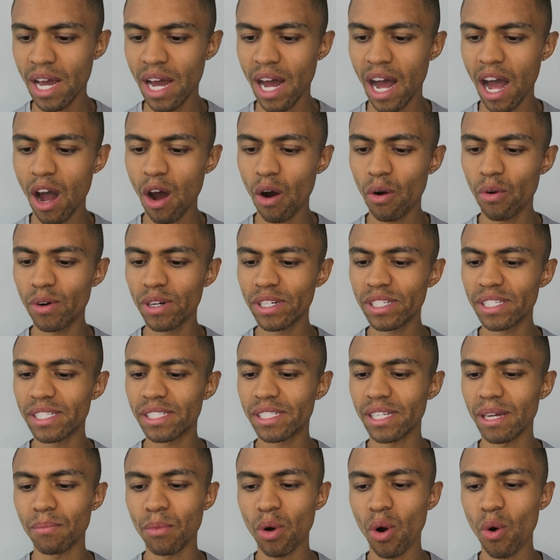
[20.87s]
I
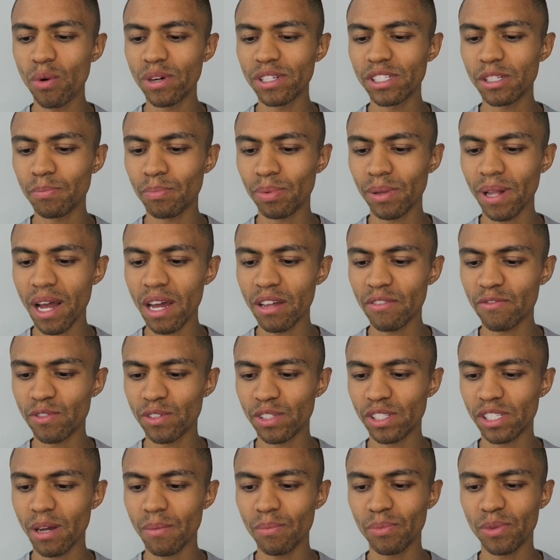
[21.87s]
always, I'm always applying for
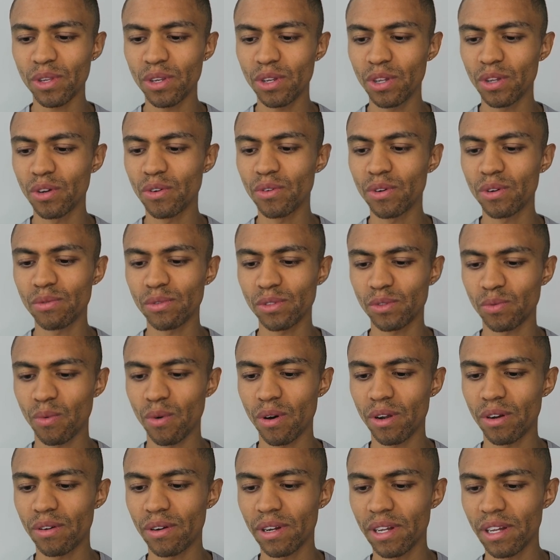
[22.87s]
something new and was
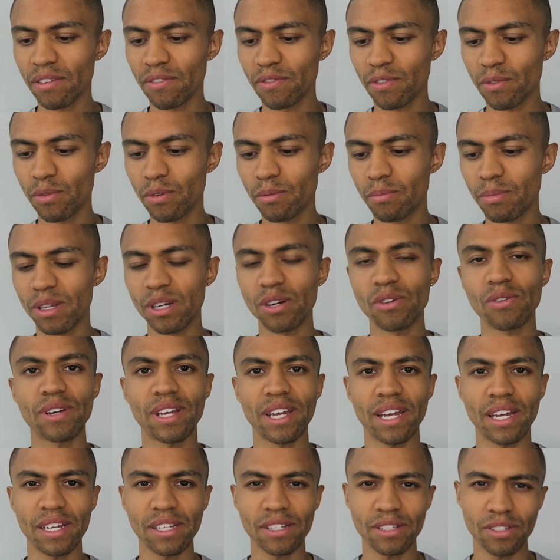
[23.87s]
wondering if it would be
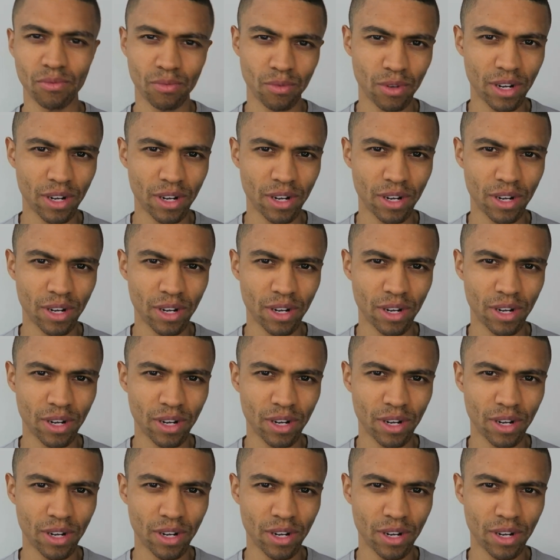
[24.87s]
okay.